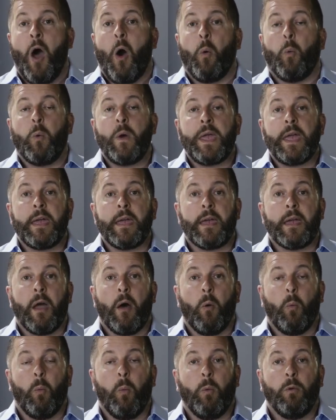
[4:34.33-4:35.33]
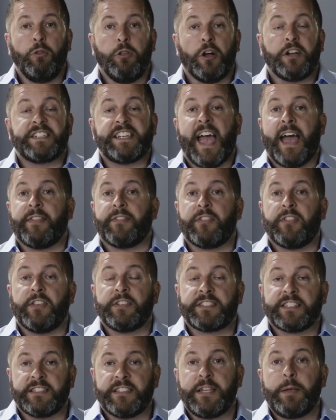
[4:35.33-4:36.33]
We looked at the
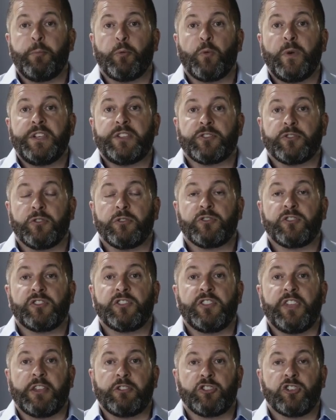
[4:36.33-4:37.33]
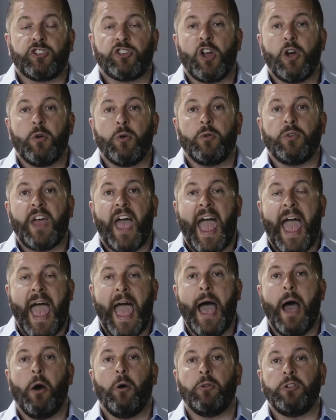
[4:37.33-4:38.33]
sleep research that showed
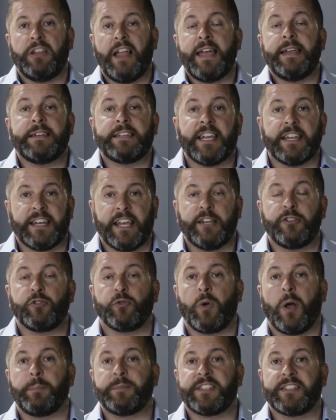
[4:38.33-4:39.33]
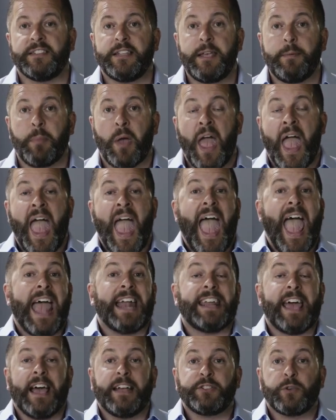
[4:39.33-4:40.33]
how light can interrupt sleep,
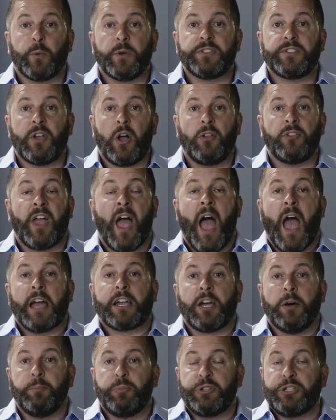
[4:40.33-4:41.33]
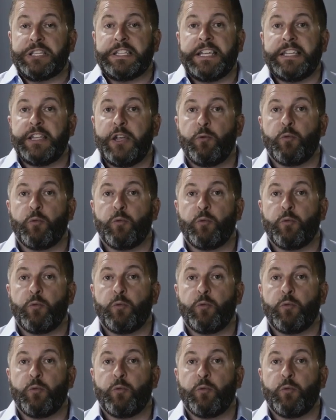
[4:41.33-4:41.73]
and as a result, completely